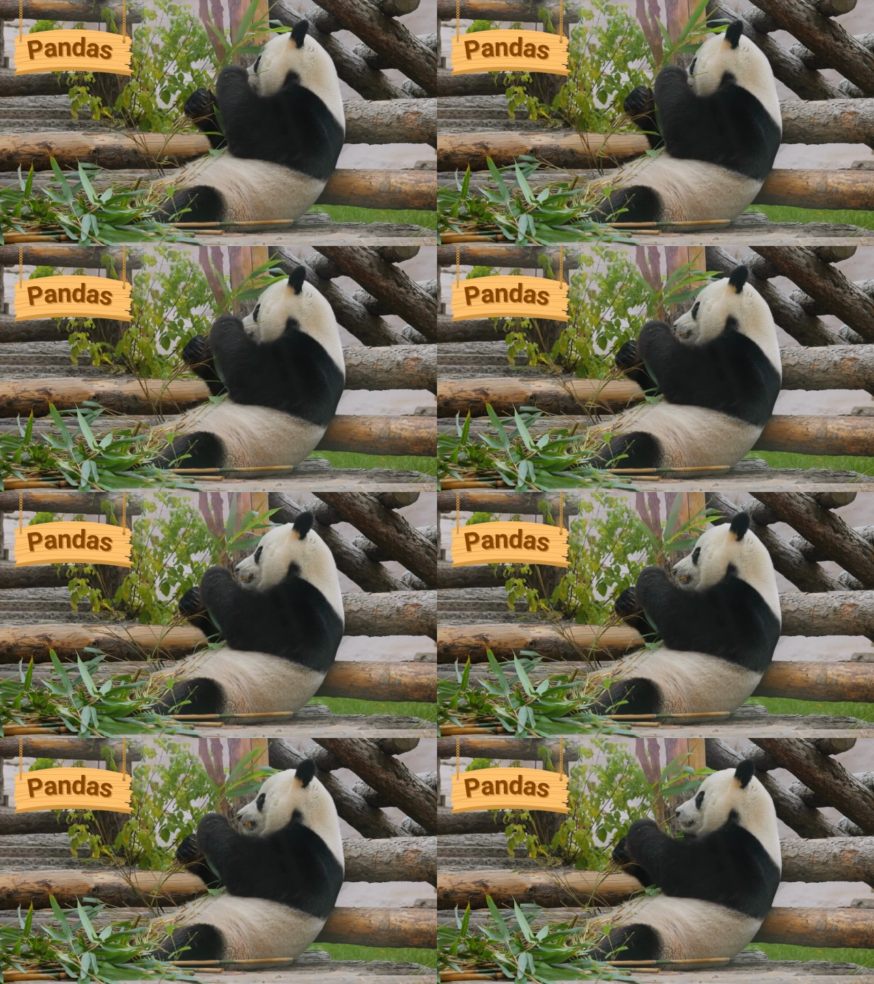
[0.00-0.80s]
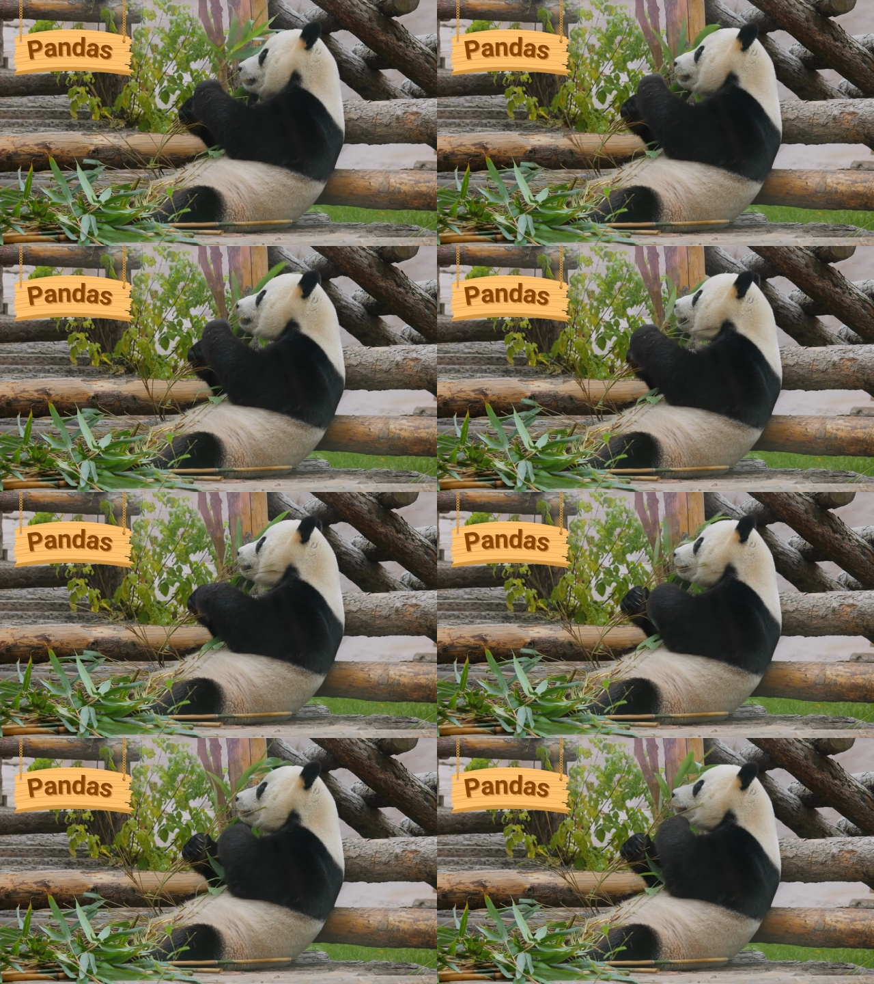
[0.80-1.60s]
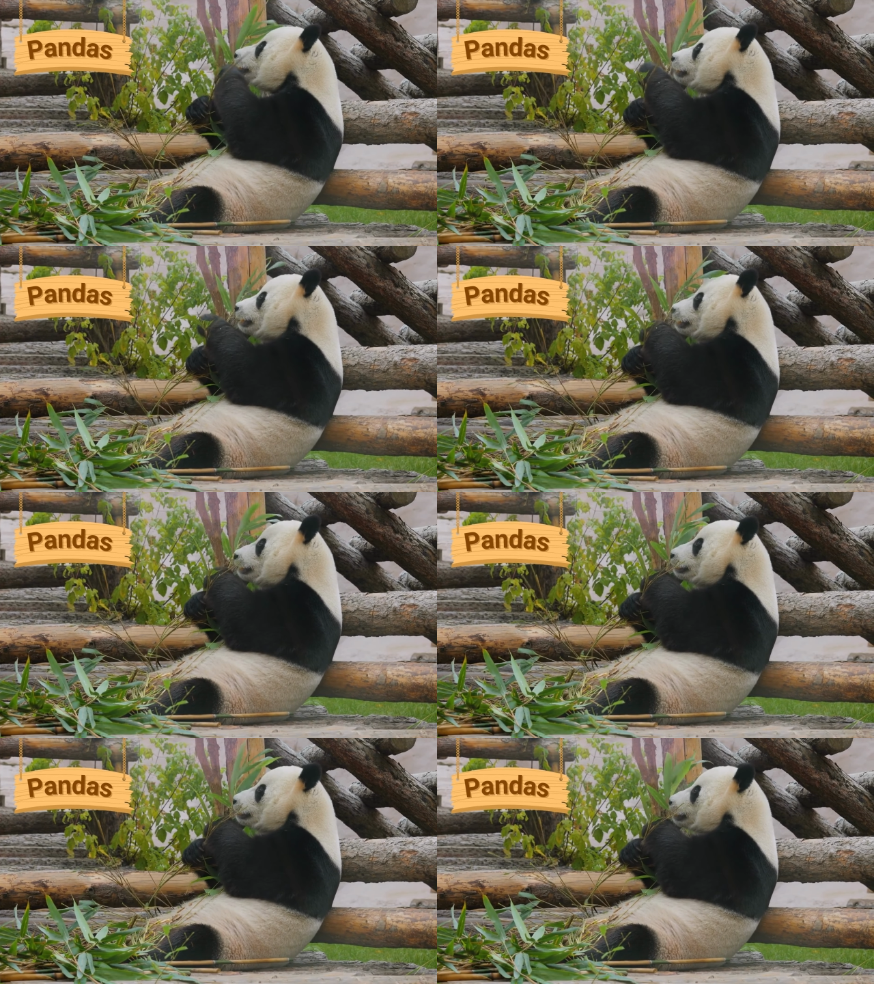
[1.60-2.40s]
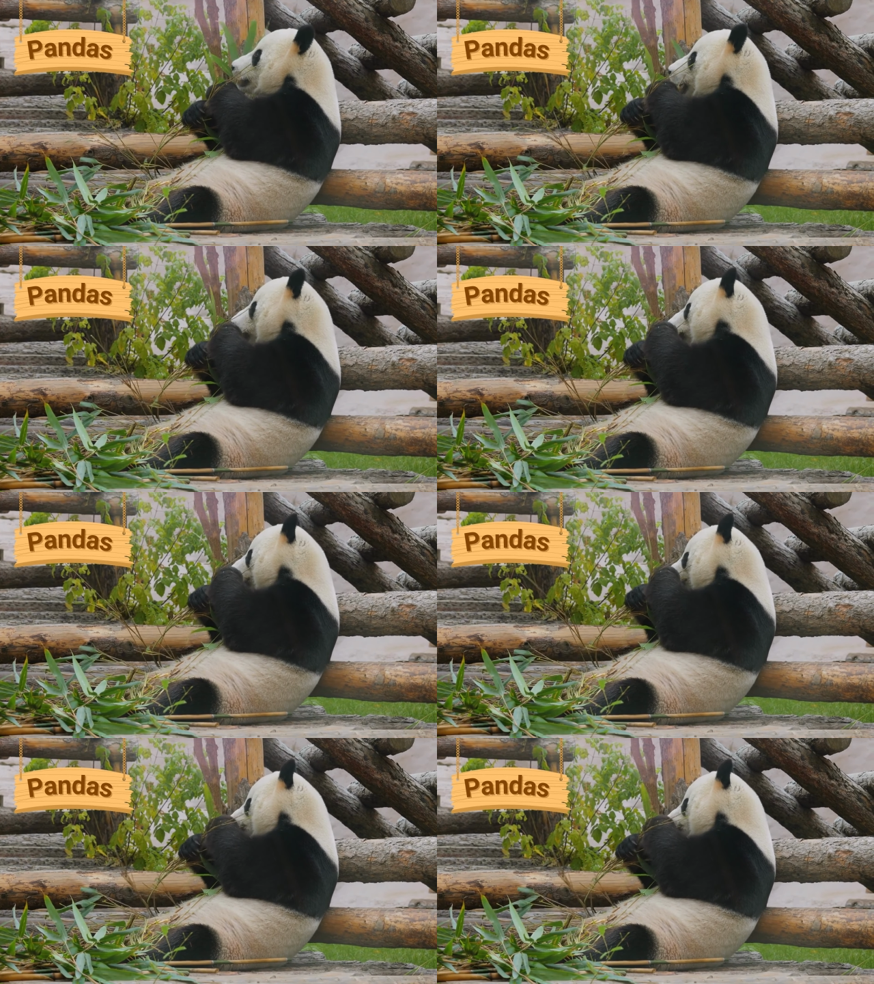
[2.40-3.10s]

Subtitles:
Nobody's mouth can be seen.